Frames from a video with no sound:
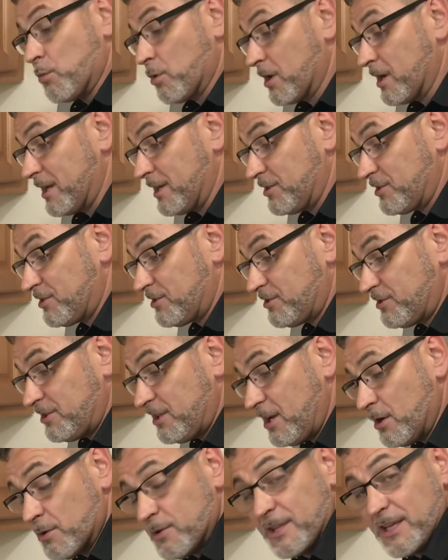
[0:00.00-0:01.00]
and we're going to
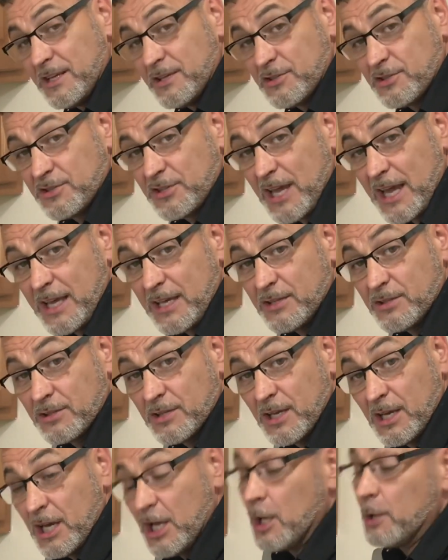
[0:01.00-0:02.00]
sear these
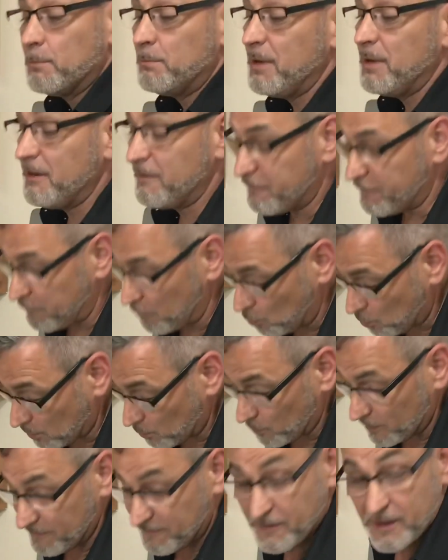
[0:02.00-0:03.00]
steaks
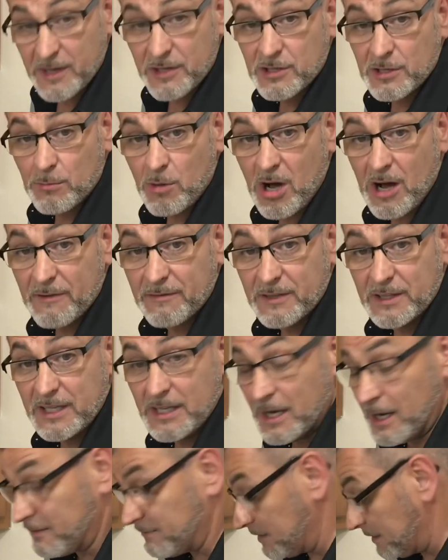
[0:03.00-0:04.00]
before we finish them off in
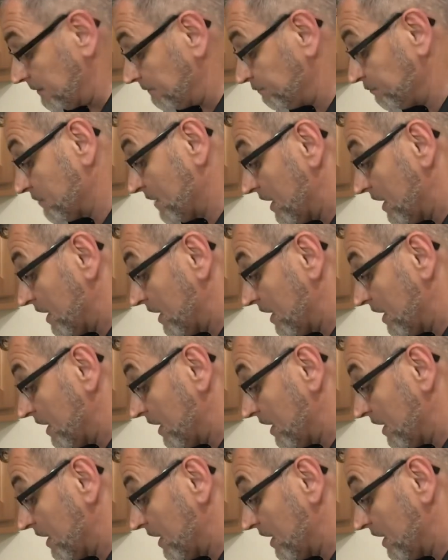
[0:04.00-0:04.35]
the oven.